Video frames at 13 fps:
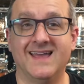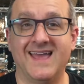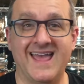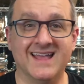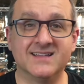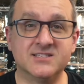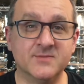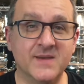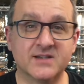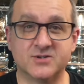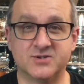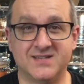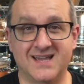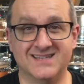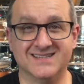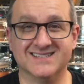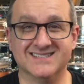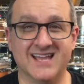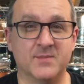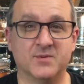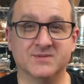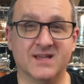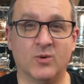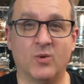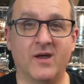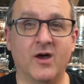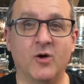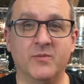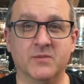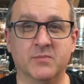And some exercise examples that will help me